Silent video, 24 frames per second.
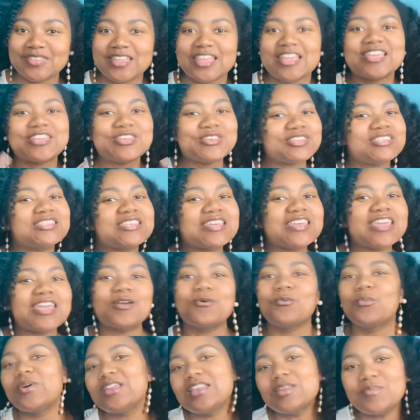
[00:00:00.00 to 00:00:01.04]
You see, it
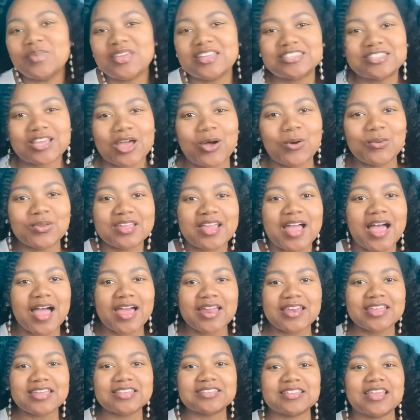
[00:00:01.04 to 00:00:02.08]
wouldn't be totally
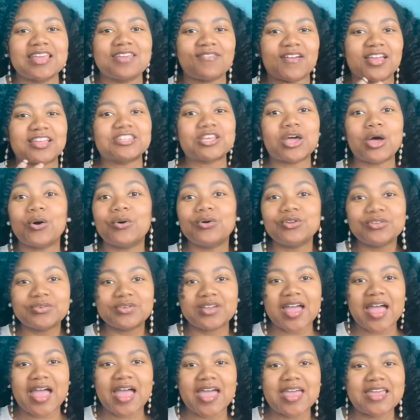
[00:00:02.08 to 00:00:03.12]
honest if I told you
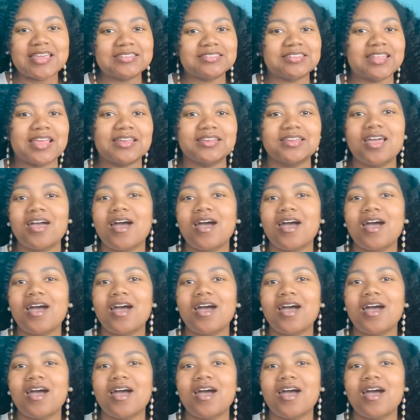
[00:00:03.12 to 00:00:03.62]
guys that